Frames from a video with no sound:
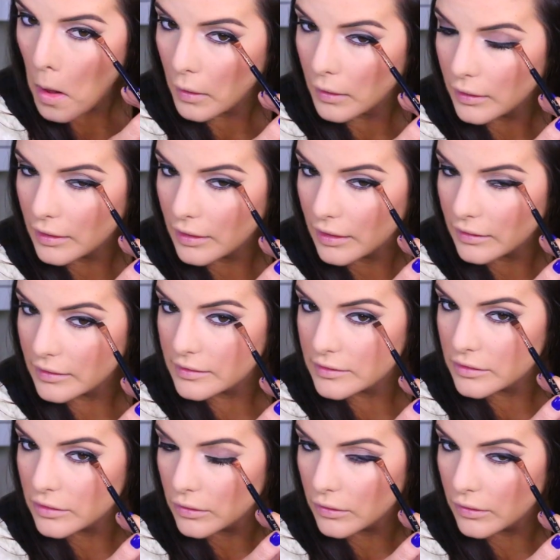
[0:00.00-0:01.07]
I'm going to connect this
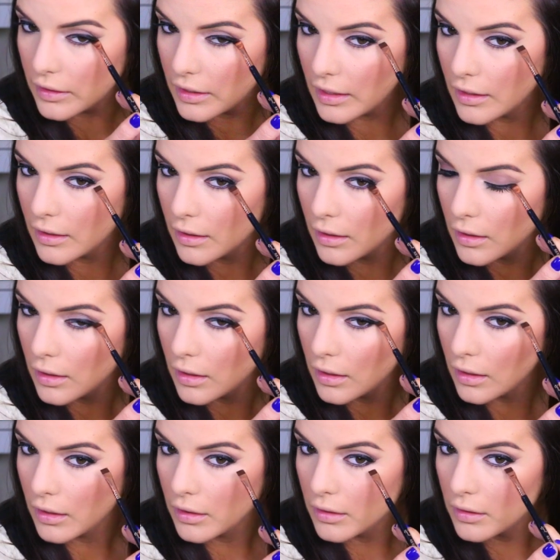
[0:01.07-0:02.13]
to the
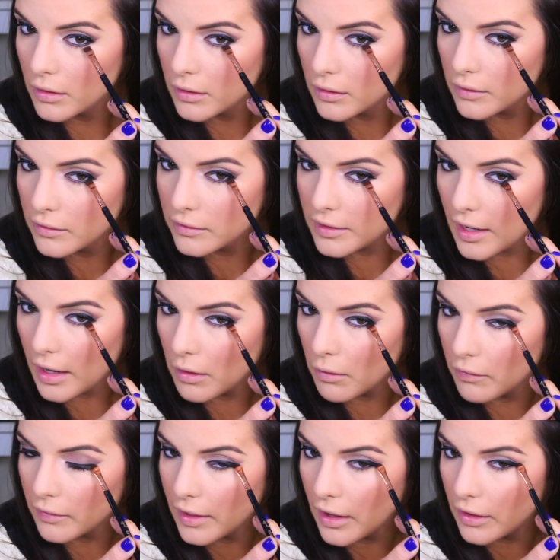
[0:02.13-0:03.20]
shadow
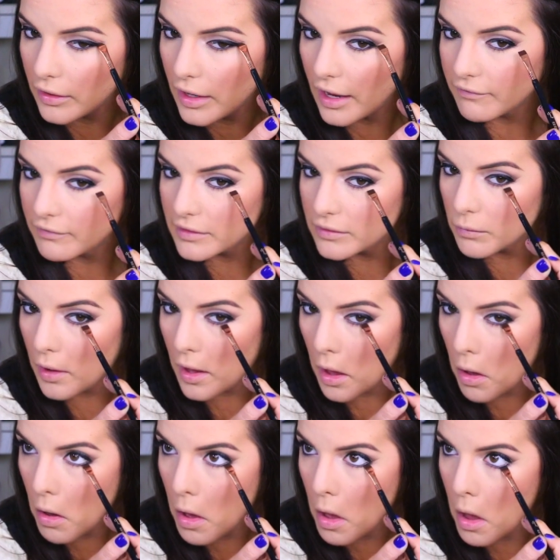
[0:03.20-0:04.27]
on the outer half as
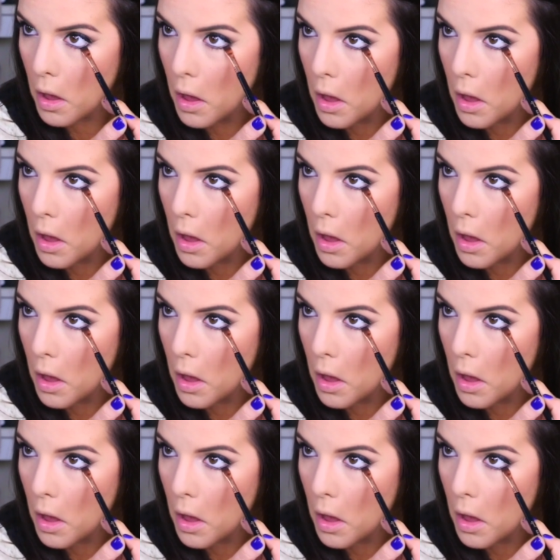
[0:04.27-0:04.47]
well,